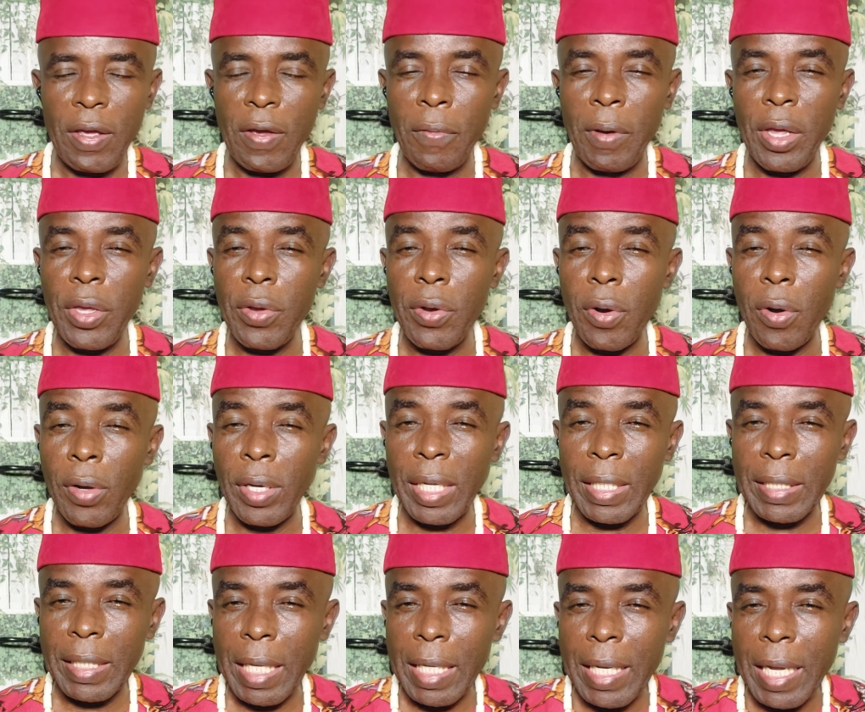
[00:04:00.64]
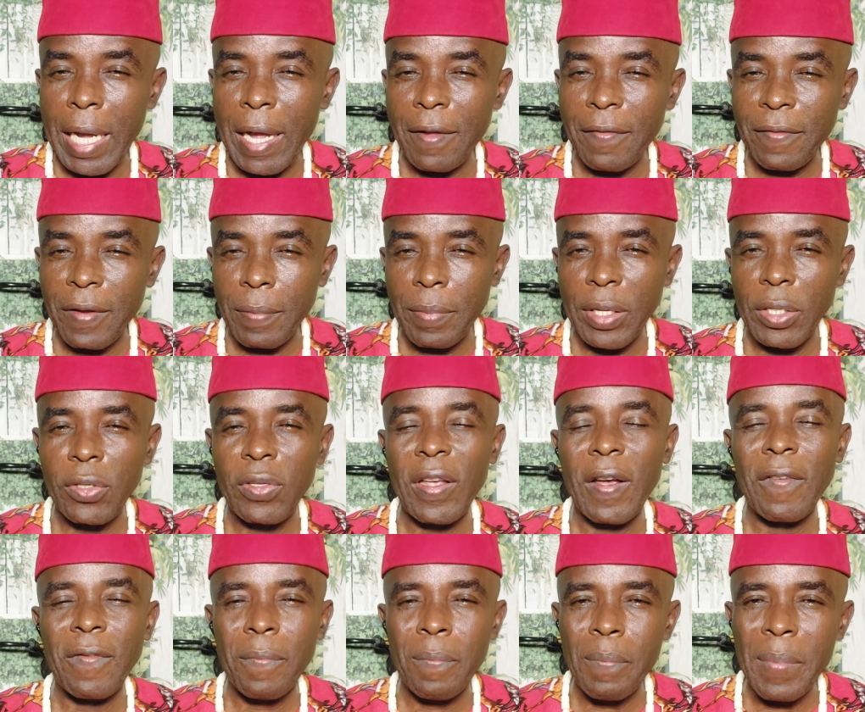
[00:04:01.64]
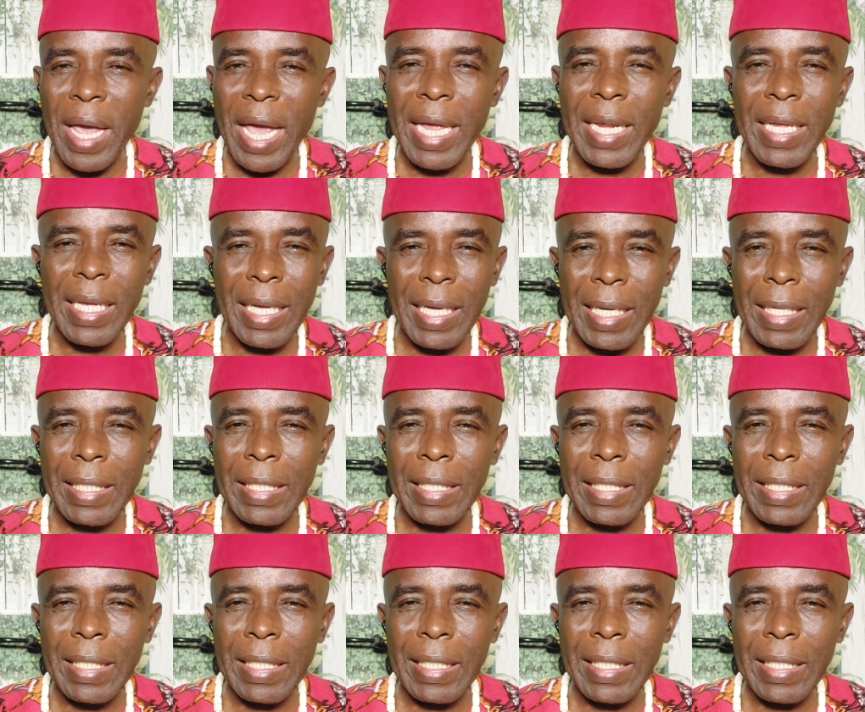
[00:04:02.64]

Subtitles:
When you understand the alphabets, you have made